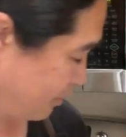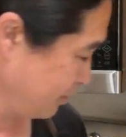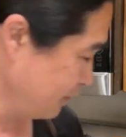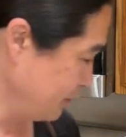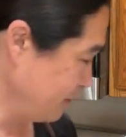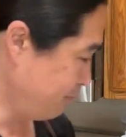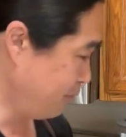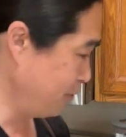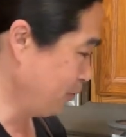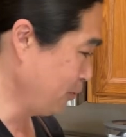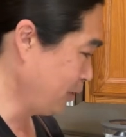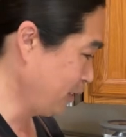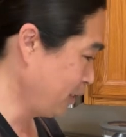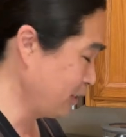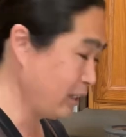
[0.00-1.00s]
if you don't
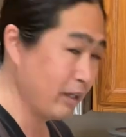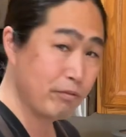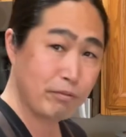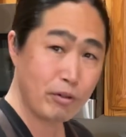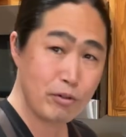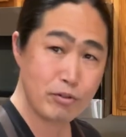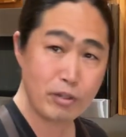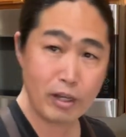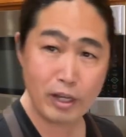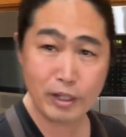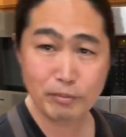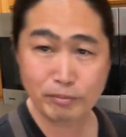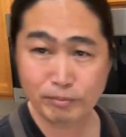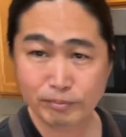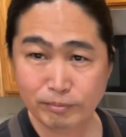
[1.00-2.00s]
get it at first
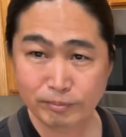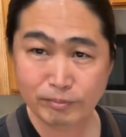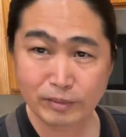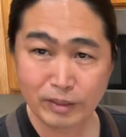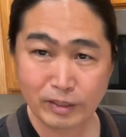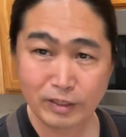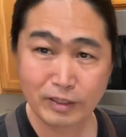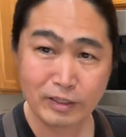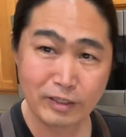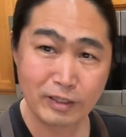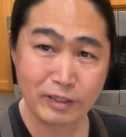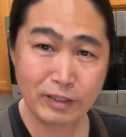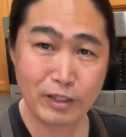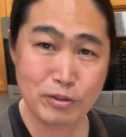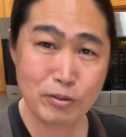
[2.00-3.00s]
time,
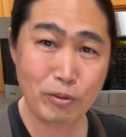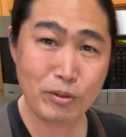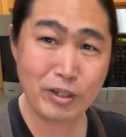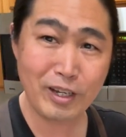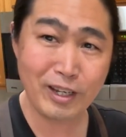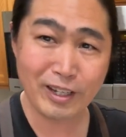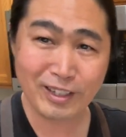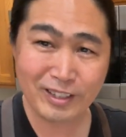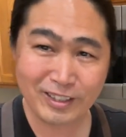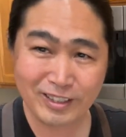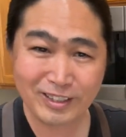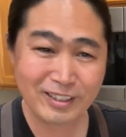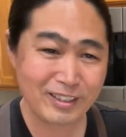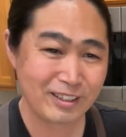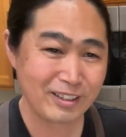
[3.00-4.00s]
that's okay,
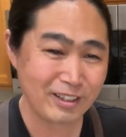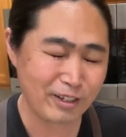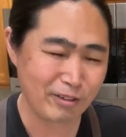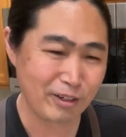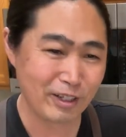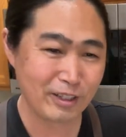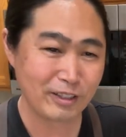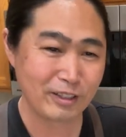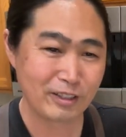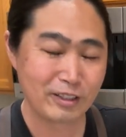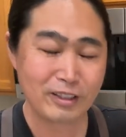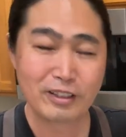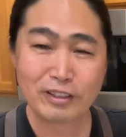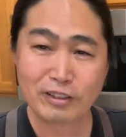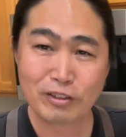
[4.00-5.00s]
all right?
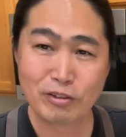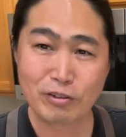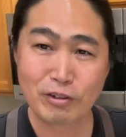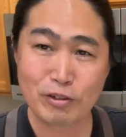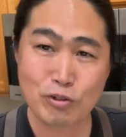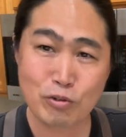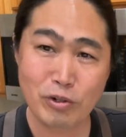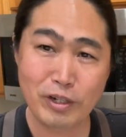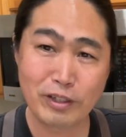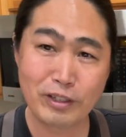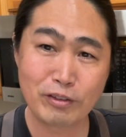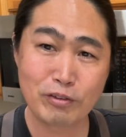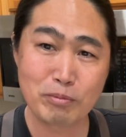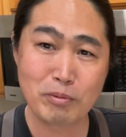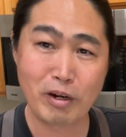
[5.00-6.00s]
You're going to try
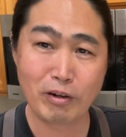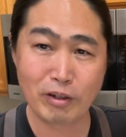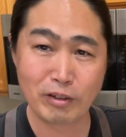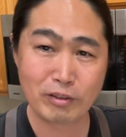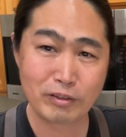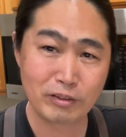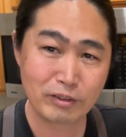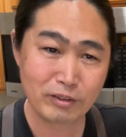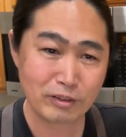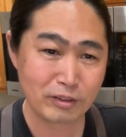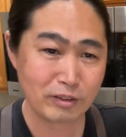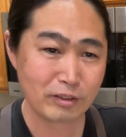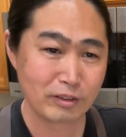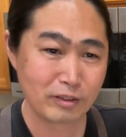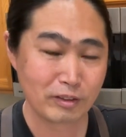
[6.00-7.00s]
again tomorrow
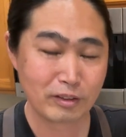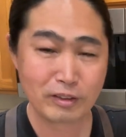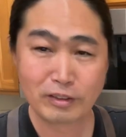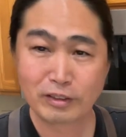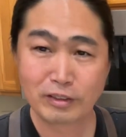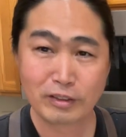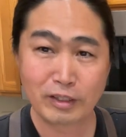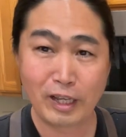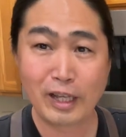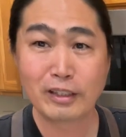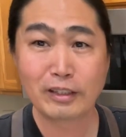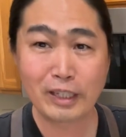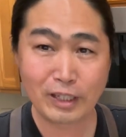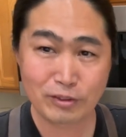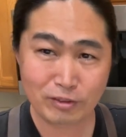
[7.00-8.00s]
and
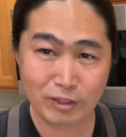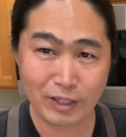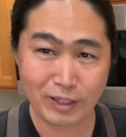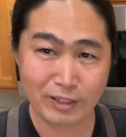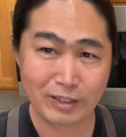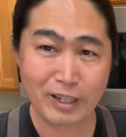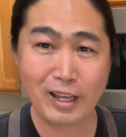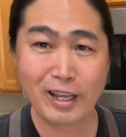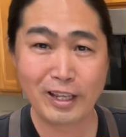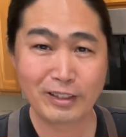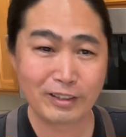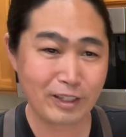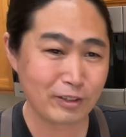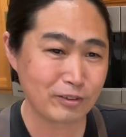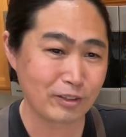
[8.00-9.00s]
next day and
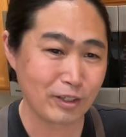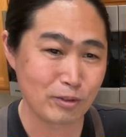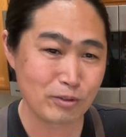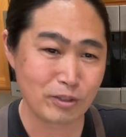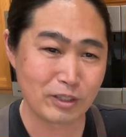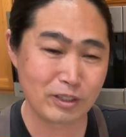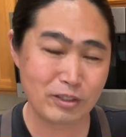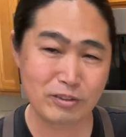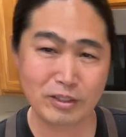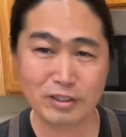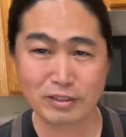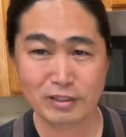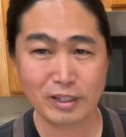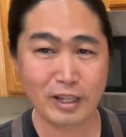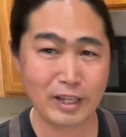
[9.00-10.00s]
next day. So this
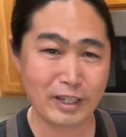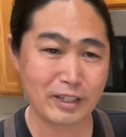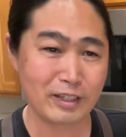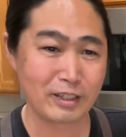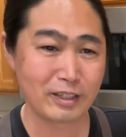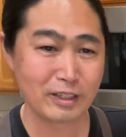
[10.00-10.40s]
is like,